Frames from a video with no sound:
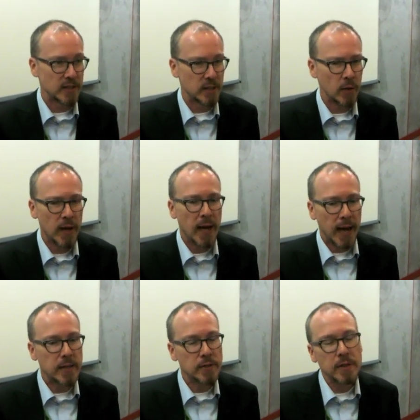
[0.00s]
So
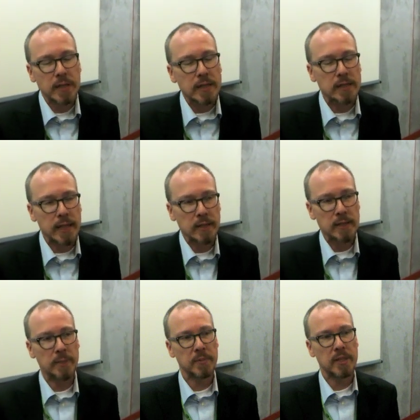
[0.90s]
I do think it
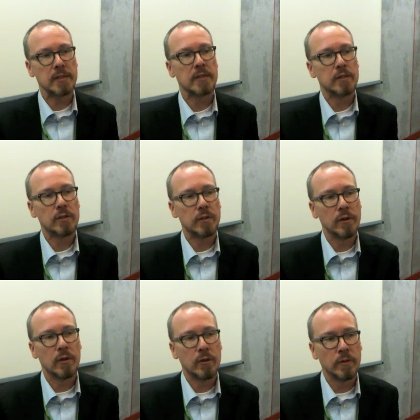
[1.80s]
changed some things at the
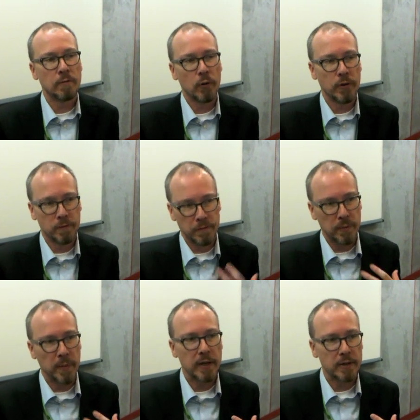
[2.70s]
studio and afforded
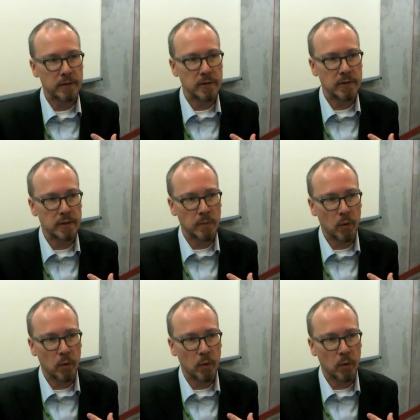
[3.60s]
filmmakers